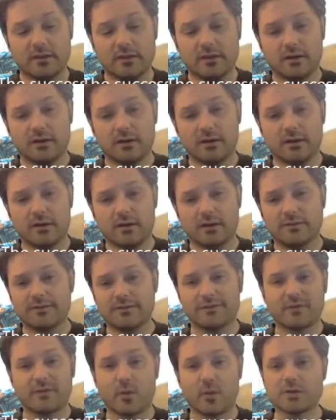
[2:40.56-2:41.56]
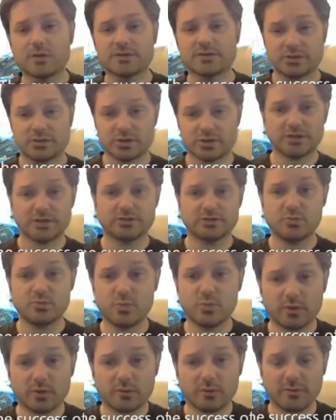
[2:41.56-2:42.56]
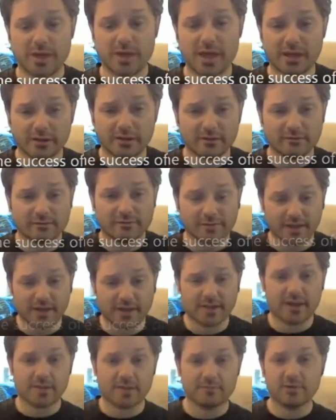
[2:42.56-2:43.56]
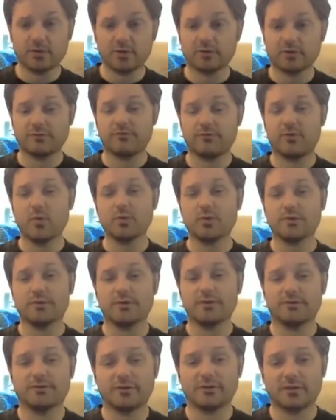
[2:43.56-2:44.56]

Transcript: even if I wasn't a giant Superman fan, I'd be looking forward to this.